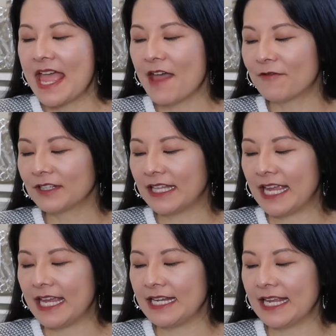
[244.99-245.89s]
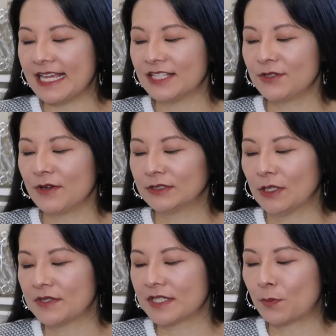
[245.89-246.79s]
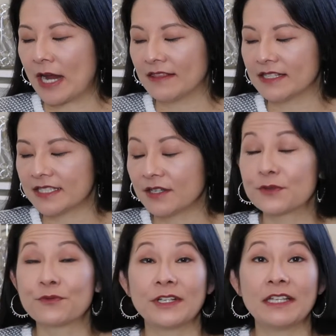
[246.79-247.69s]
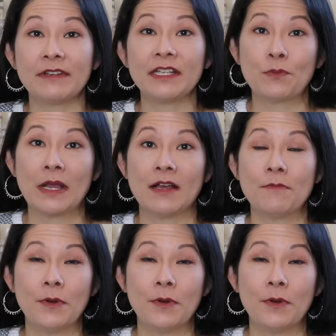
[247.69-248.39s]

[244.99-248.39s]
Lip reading: Everlane, as you all know, is a brand that sells really well,